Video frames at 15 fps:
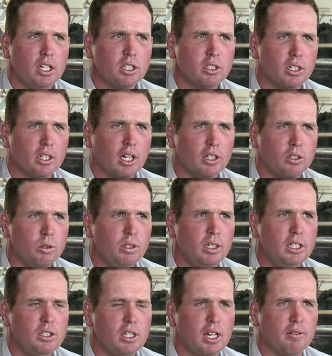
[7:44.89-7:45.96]
So I do
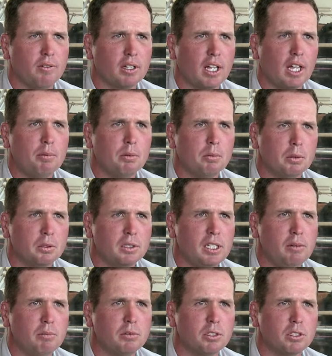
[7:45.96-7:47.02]
need to have a capable
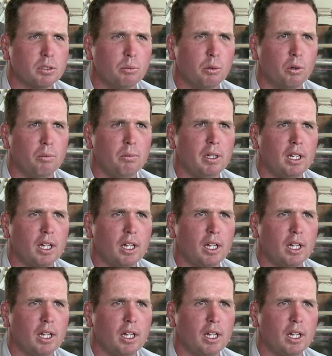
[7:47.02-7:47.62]
team to support me,